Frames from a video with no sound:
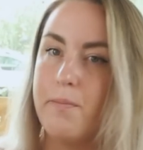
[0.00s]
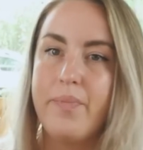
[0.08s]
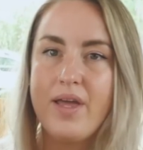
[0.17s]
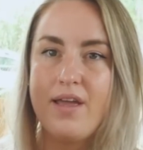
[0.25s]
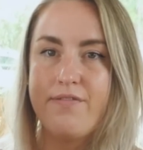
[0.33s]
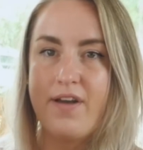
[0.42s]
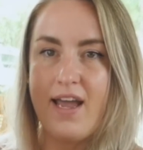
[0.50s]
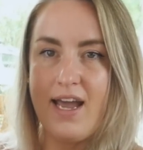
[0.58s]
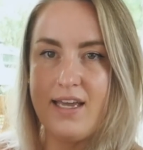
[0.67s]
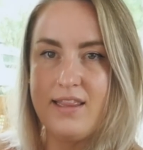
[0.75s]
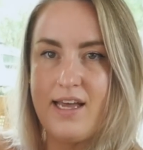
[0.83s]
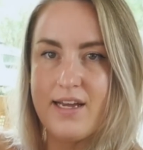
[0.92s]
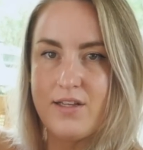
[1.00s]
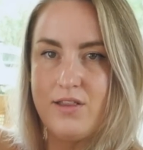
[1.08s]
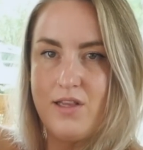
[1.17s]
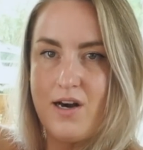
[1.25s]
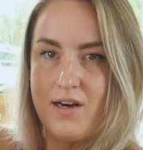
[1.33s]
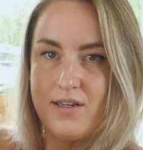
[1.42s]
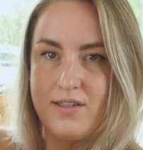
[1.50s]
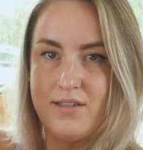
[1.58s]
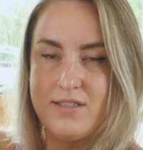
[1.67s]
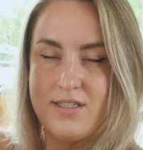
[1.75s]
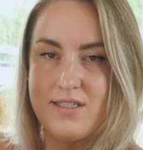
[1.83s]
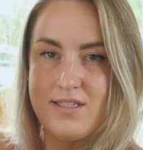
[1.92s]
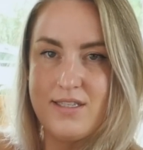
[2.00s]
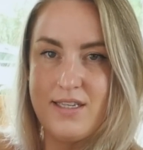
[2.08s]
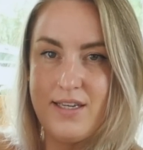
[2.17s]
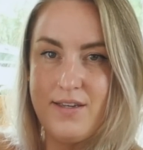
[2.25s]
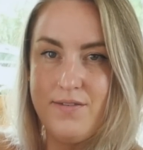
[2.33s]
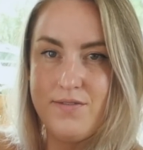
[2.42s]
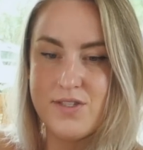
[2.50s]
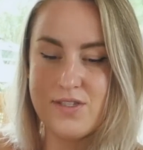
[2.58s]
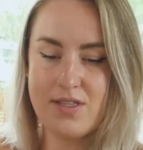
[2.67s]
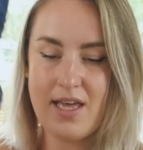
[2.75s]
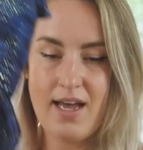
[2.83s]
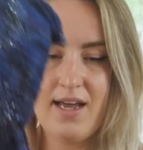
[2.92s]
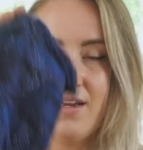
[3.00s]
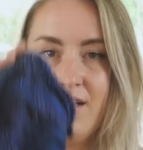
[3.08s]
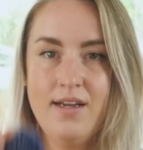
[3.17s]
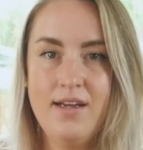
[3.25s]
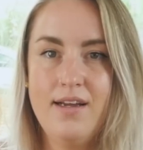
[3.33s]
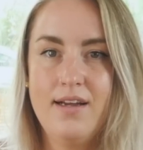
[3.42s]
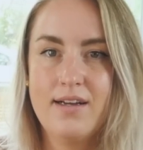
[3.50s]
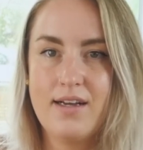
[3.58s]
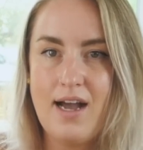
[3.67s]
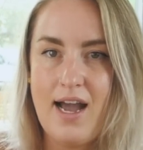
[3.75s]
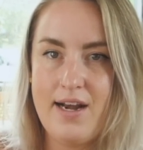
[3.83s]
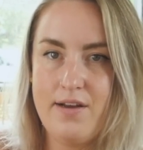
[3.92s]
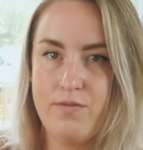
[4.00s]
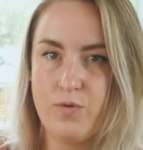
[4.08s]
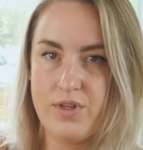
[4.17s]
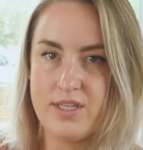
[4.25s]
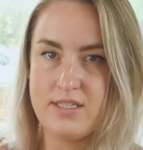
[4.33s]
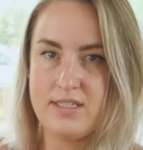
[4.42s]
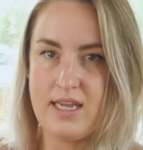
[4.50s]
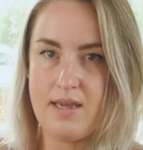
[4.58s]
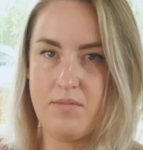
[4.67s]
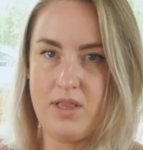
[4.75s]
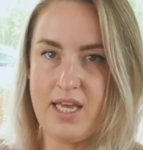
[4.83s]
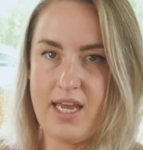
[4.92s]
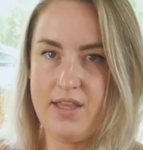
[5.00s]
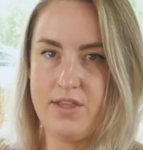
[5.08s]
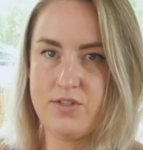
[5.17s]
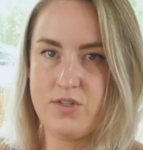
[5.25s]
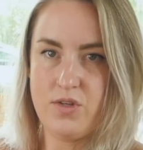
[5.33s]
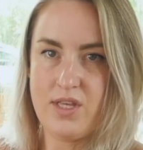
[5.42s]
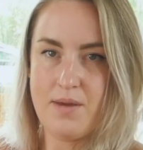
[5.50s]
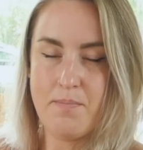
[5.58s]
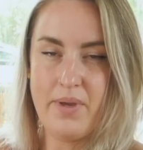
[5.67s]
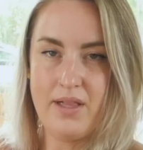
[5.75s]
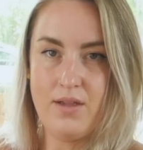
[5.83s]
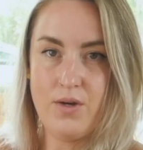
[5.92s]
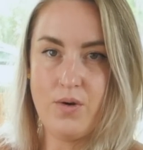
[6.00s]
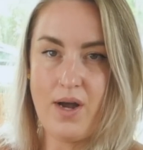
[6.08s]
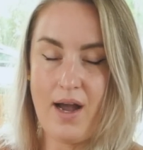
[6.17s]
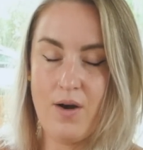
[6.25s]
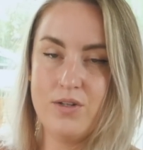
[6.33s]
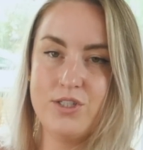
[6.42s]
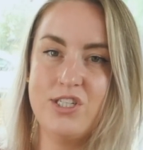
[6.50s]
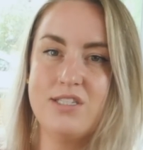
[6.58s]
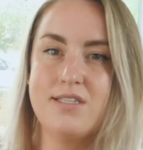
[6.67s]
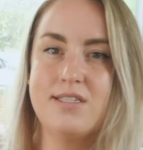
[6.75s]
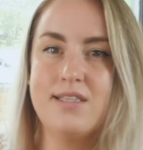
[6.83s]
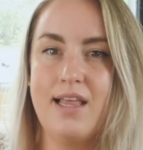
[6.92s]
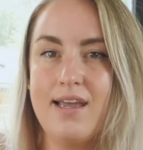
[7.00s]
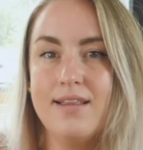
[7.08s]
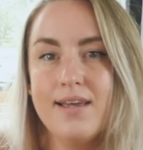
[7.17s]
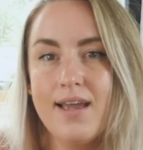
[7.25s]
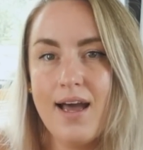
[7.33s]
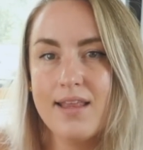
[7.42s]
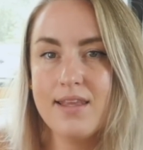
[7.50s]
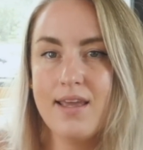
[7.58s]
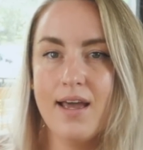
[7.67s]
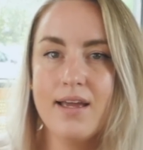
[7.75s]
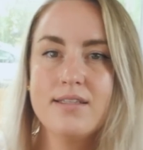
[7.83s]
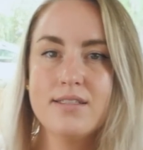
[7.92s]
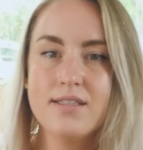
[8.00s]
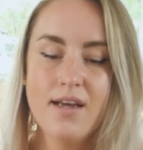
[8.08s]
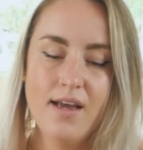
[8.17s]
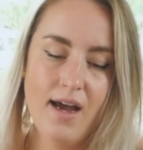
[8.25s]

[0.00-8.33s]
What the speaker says: But if I had like long sleeves that kind of were the same length, so they billow out just slightly at the end.